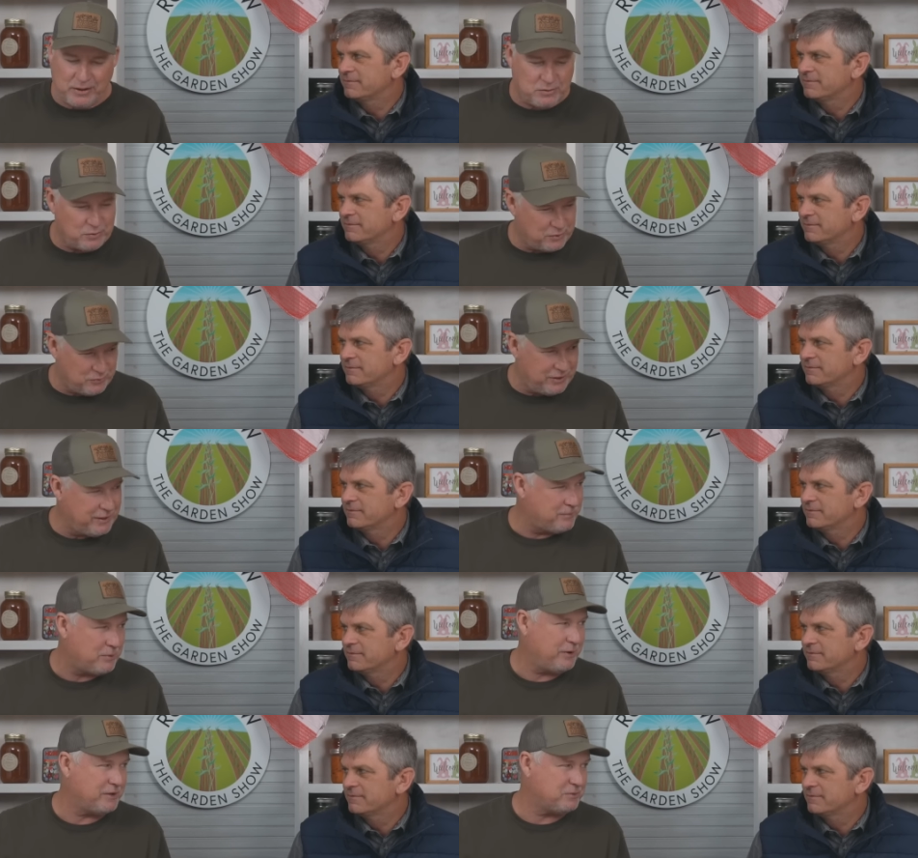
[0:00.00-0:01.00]
Speaker 1: years, wasn't really
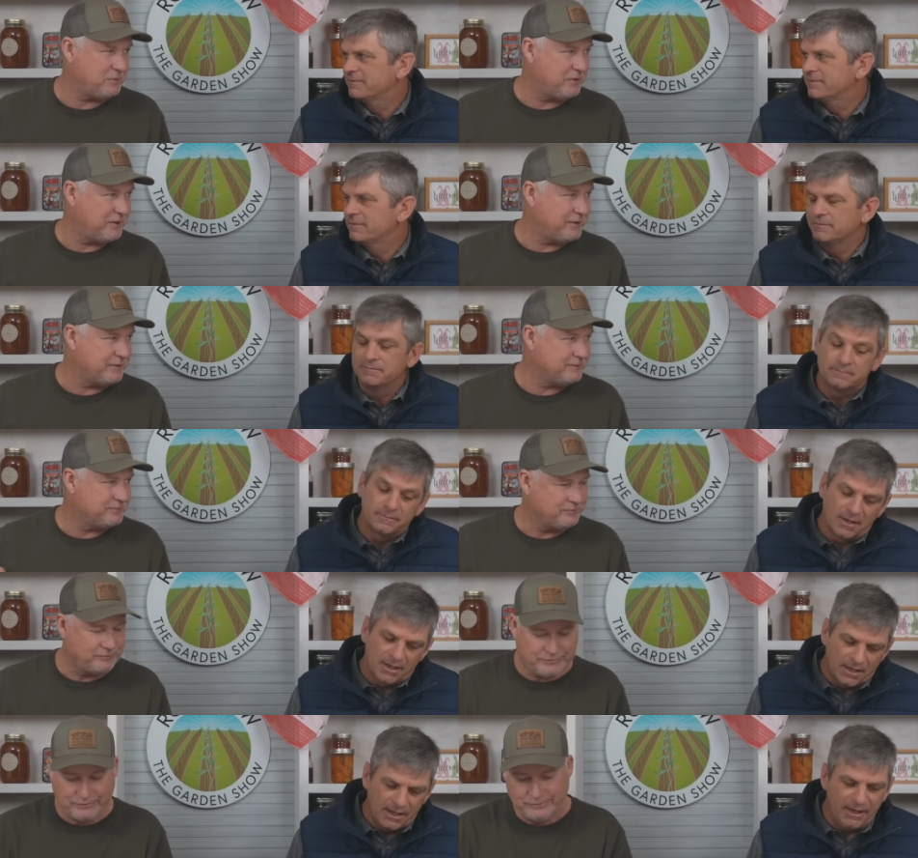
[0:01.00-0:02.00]
impressed with it.
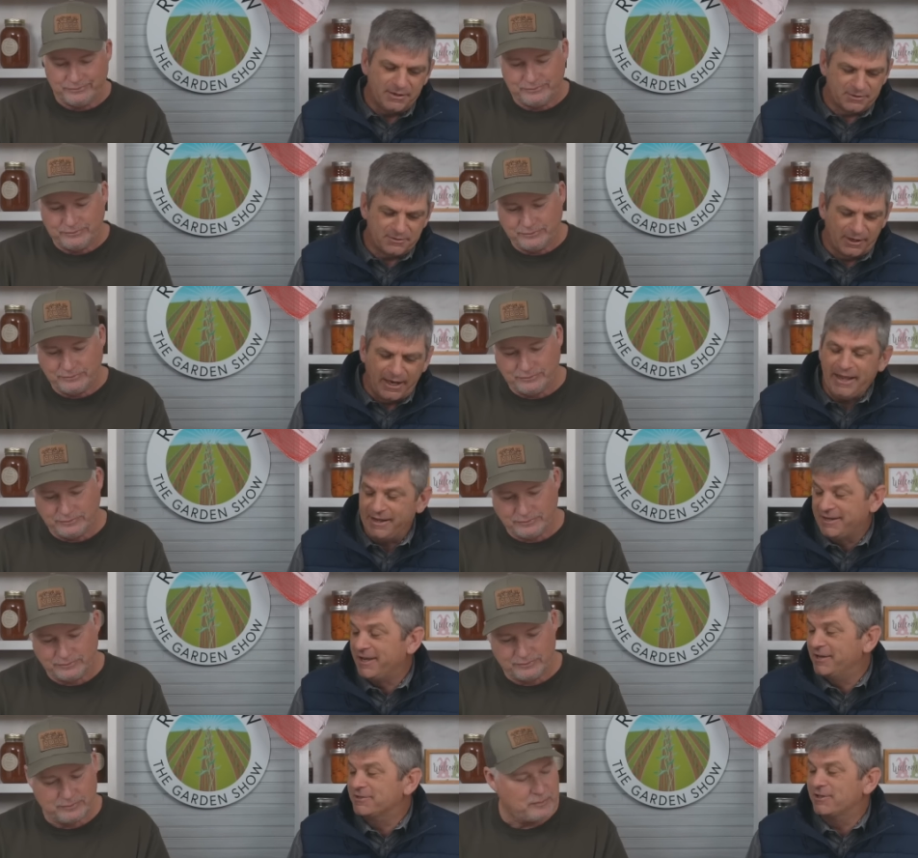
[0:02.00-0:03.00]
Speaker 2: It's late
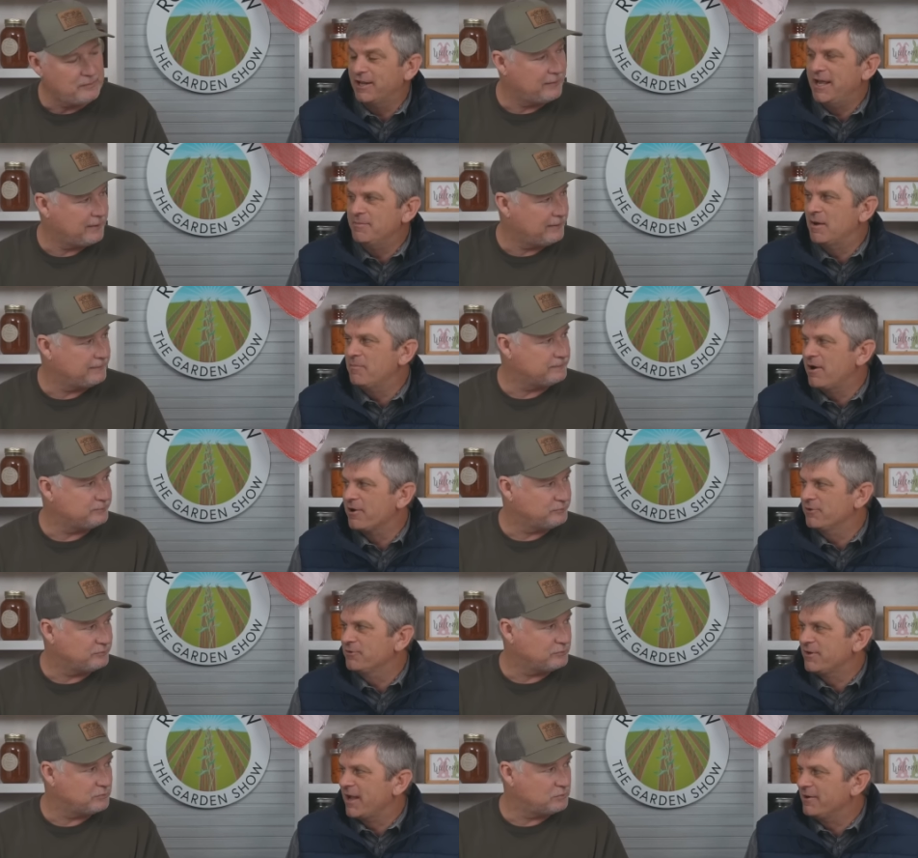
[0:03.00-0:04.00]
again. It's late by modern
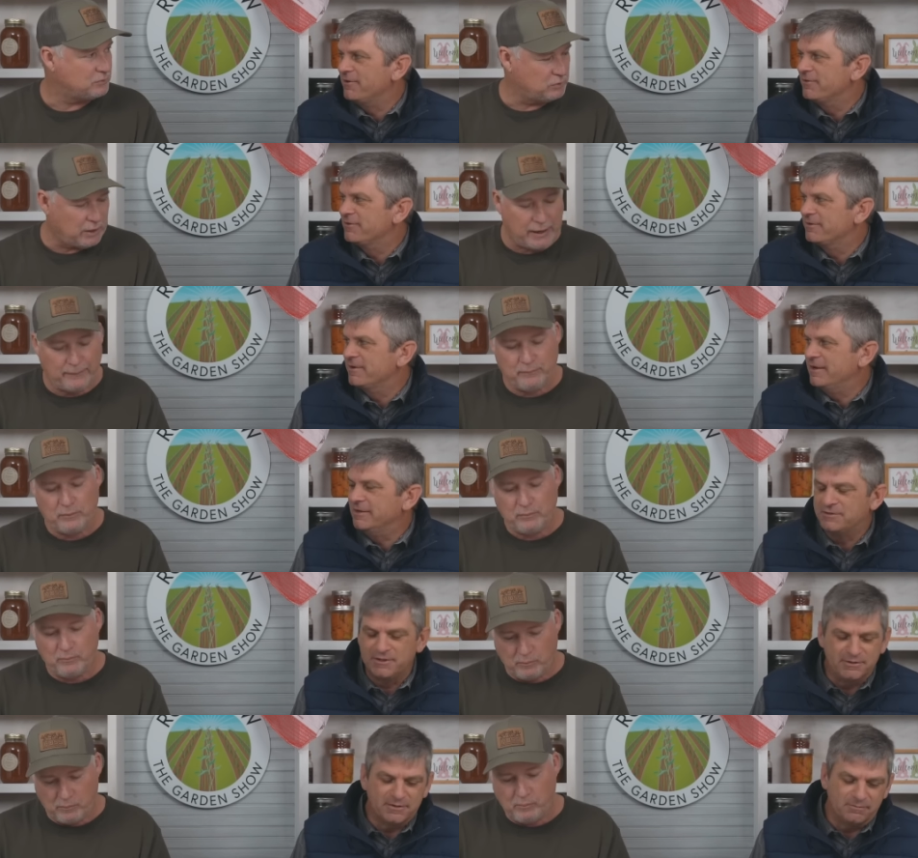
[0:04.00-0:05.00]
standards. Right. It's
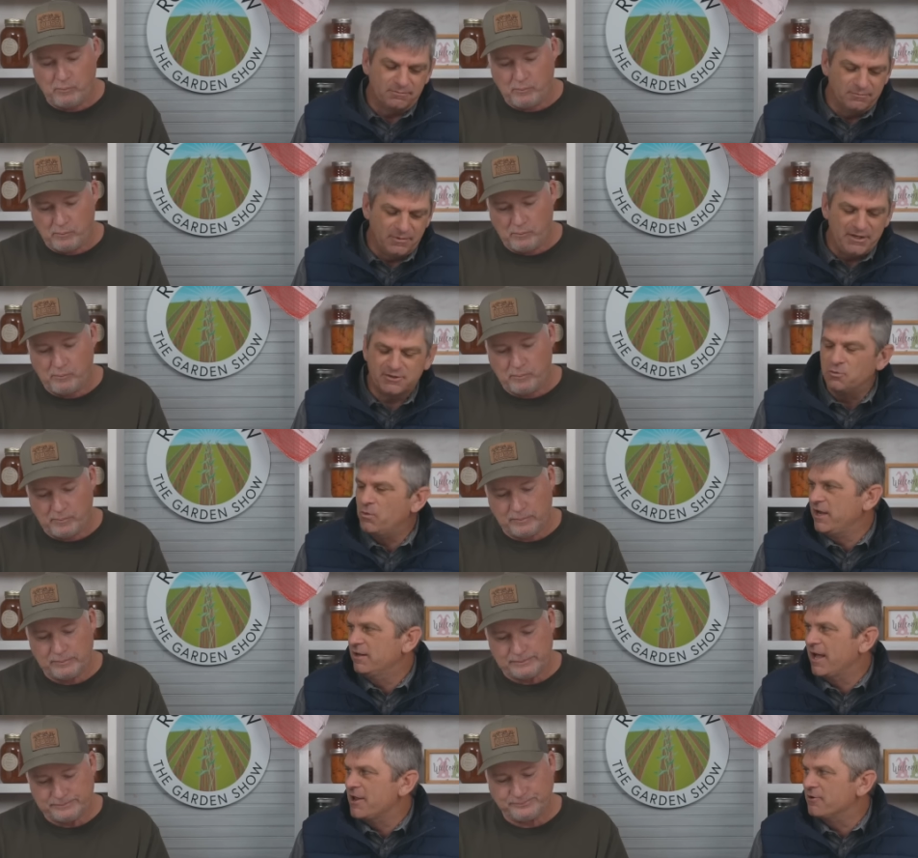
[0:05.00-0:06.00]
it's a, at least a week
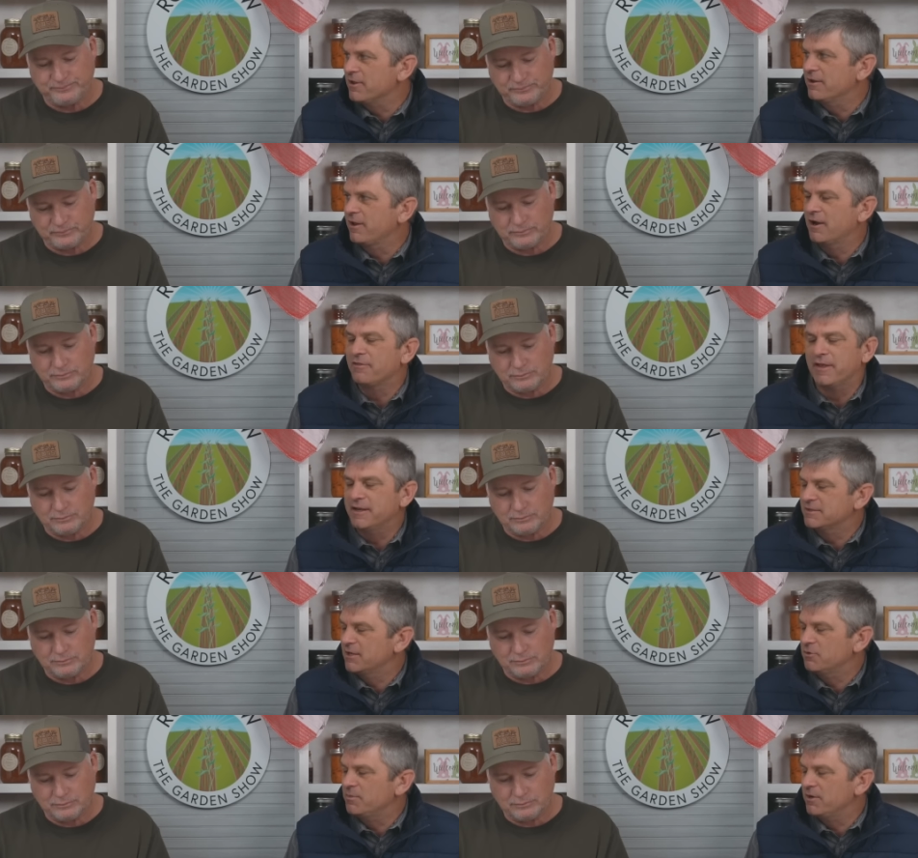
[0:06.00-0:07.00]
later than a lot of things that
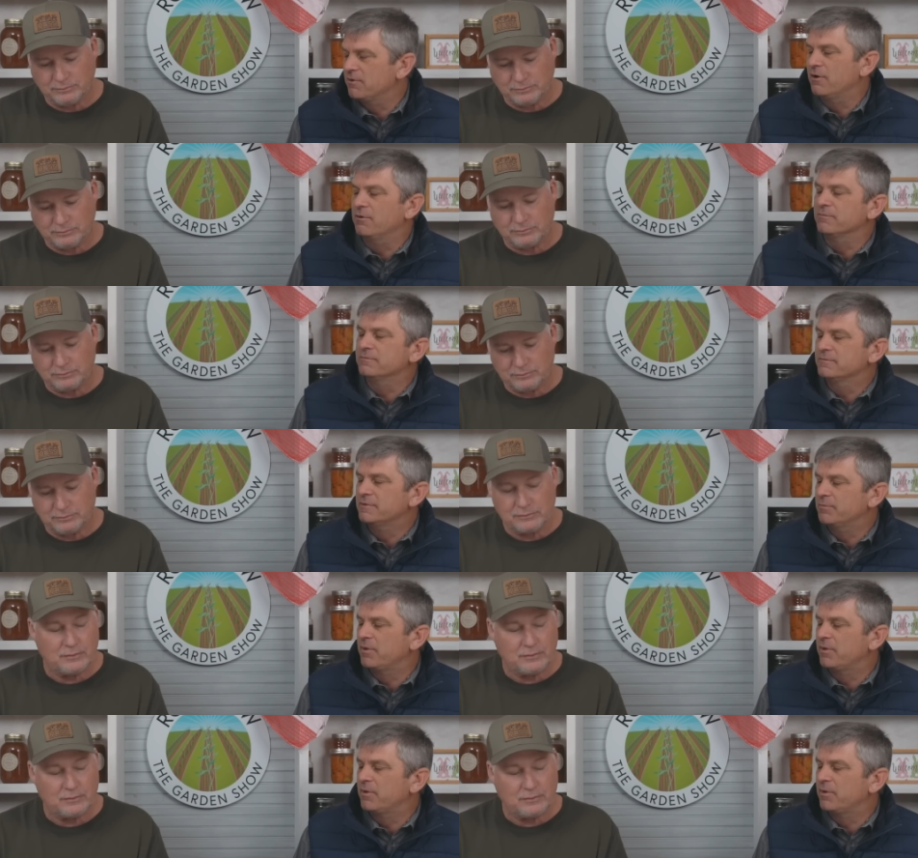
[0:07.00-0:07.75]
would be grown in